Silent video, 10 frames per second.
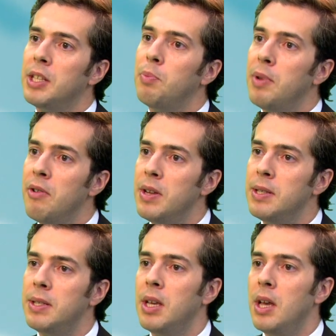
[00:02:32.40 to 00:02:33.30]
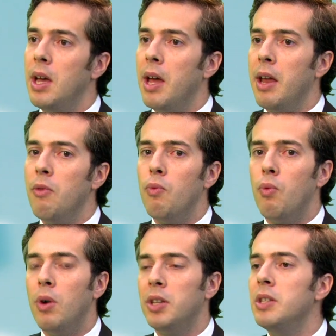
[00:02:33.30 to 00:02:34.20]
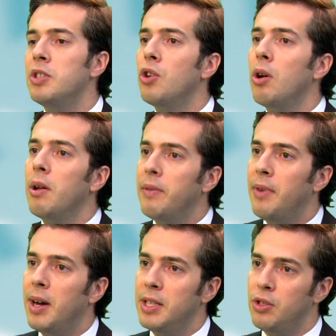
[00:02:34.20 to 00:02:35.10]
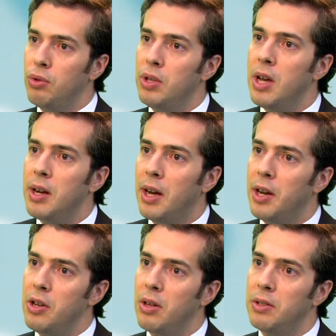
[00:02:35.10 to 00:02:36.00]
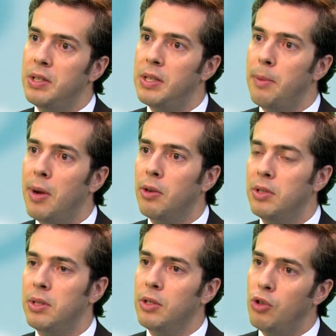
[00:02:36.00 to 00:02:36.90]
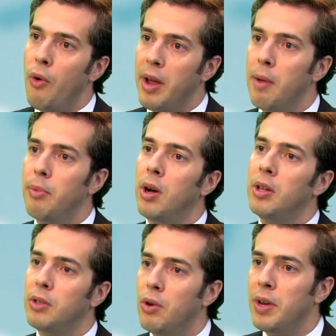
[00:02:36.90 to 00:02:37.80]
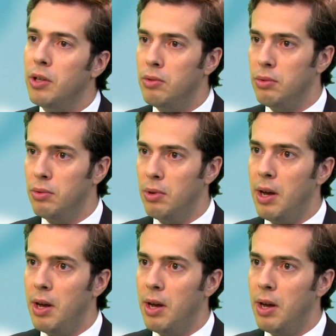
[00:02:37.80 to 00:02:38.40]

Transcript: uh, experience. And what is your advice to the young cardiologists about going abroad, going to